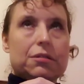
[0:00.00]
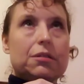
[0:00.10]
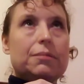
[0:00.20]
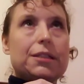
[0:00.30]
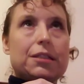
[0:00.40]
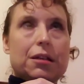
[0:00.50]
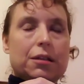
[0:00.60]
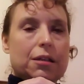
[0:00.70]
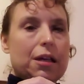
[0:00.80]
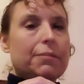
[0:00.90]
Let me tell
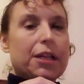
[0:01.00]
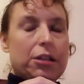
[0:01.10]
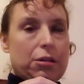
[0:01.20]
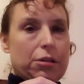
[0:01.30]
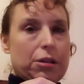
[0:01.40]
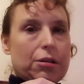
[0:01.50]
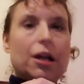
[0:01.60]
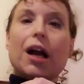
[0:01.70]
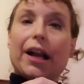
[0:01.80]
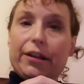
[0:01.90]
you, I've been a yo-yo.
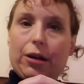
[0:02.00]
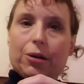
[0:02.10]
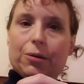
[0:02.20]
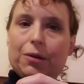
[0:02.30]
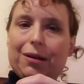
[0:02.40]
I know.